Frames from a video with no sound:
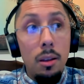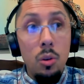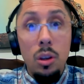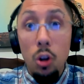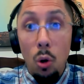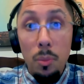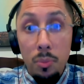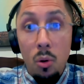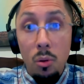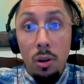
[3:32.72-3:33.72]
know
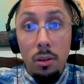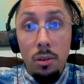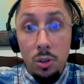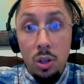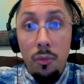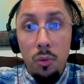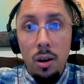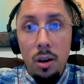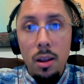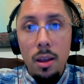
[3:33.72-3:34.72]
the software,
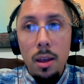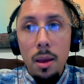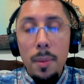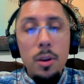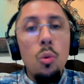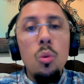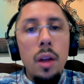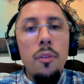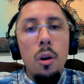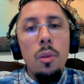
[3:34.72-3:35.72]
but you will
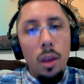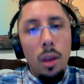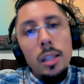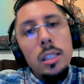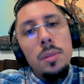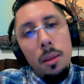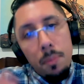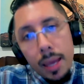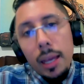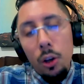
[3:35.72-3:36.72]
never know the concepts that
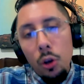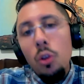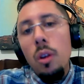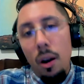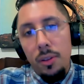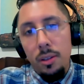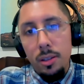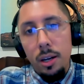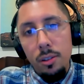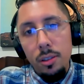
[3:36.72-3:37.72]
make a good graphic
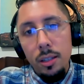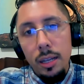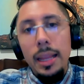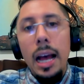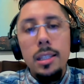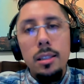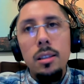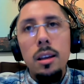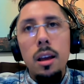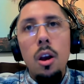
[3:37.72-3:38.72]
designer. And that's
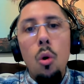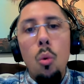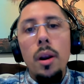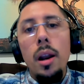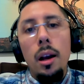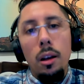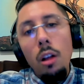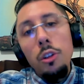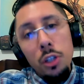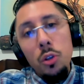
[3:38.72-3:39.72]
when a
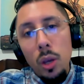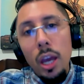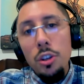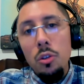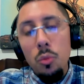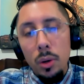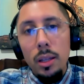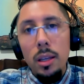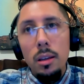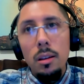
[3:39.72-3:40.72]
college education
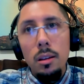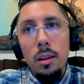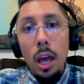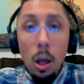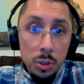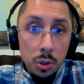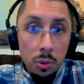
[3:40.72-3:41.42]
really helps you.